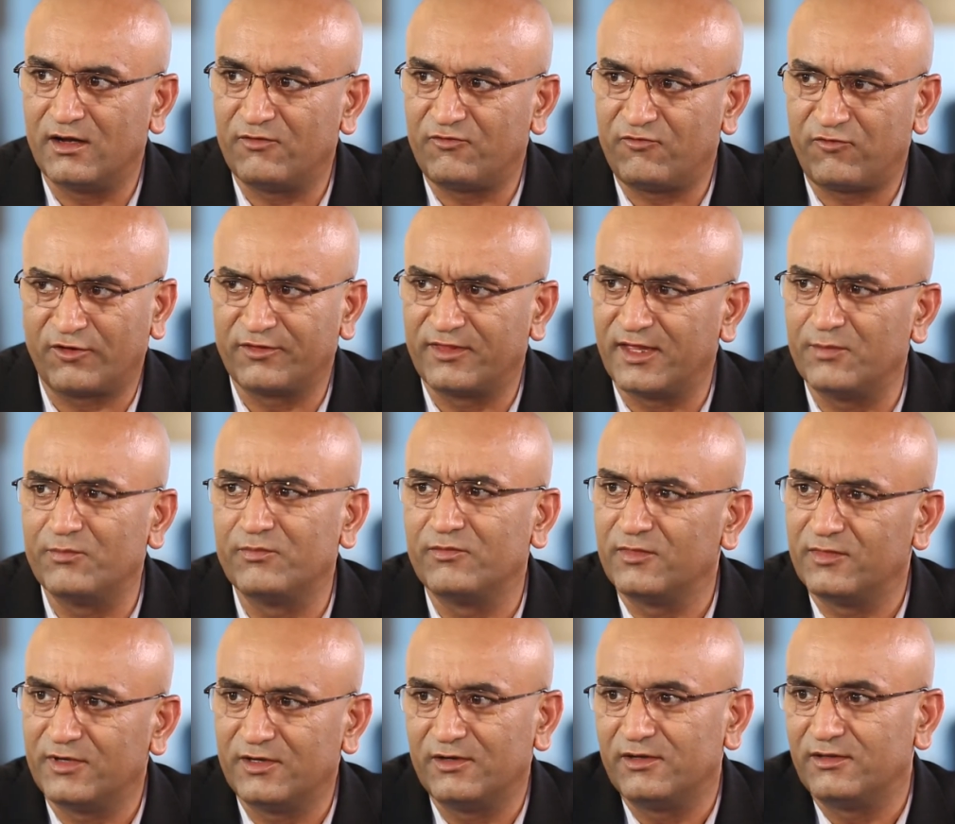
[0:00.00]
For
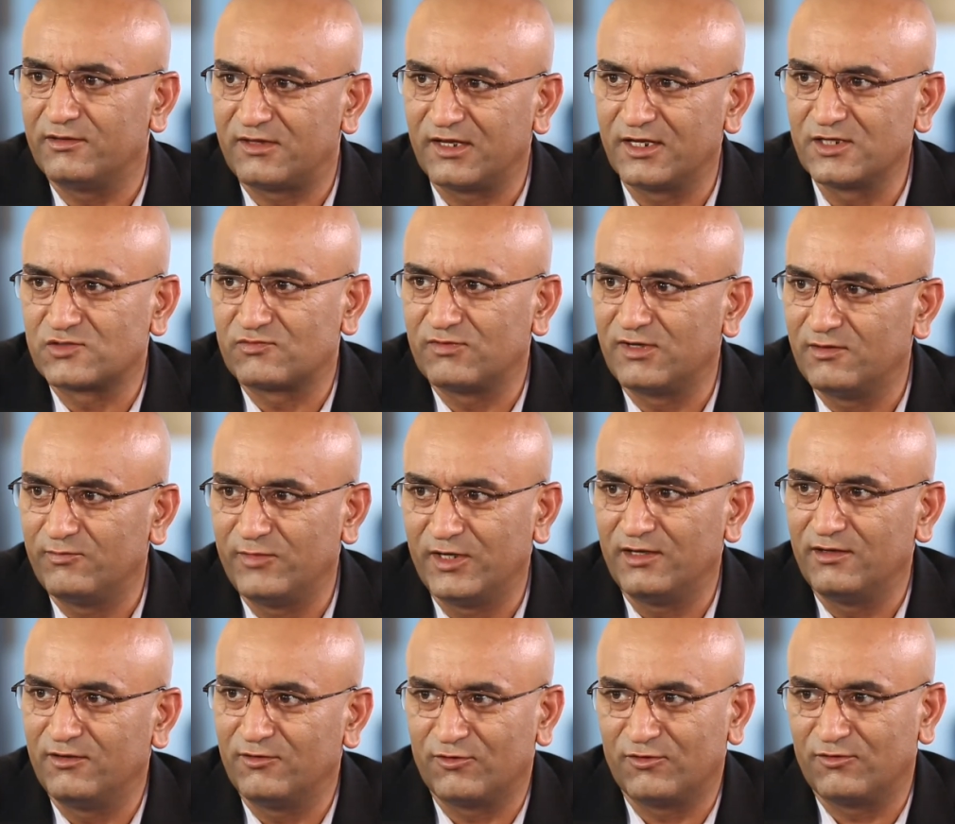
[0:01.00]
them, things will
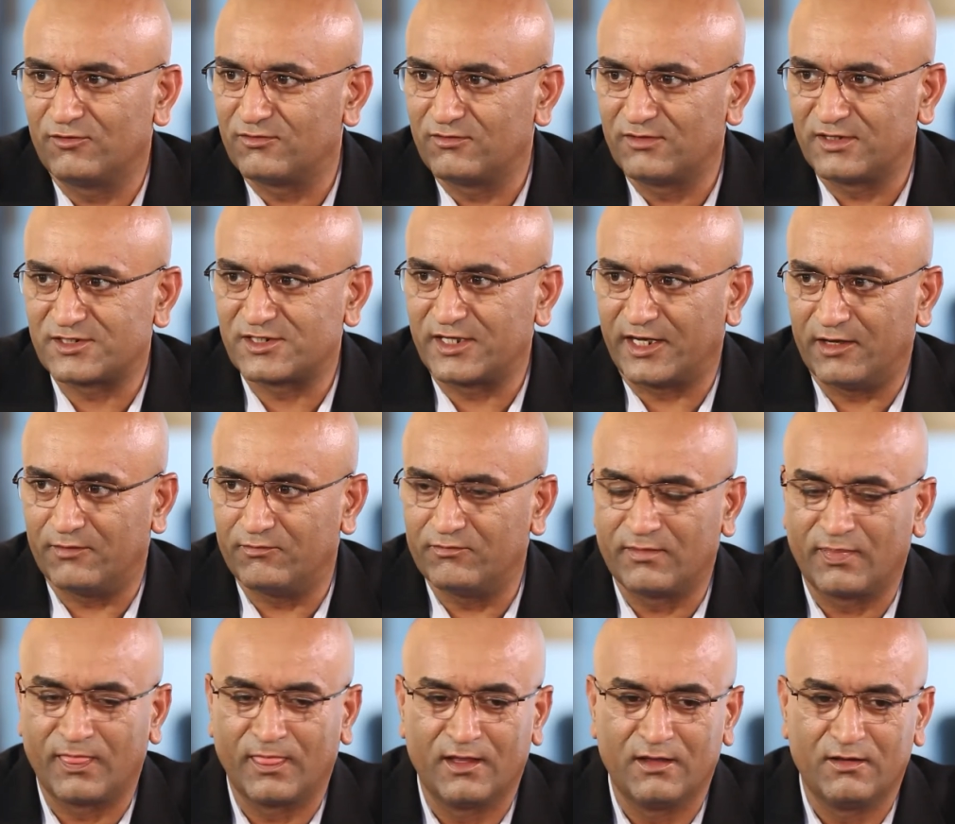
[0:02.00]
be the same.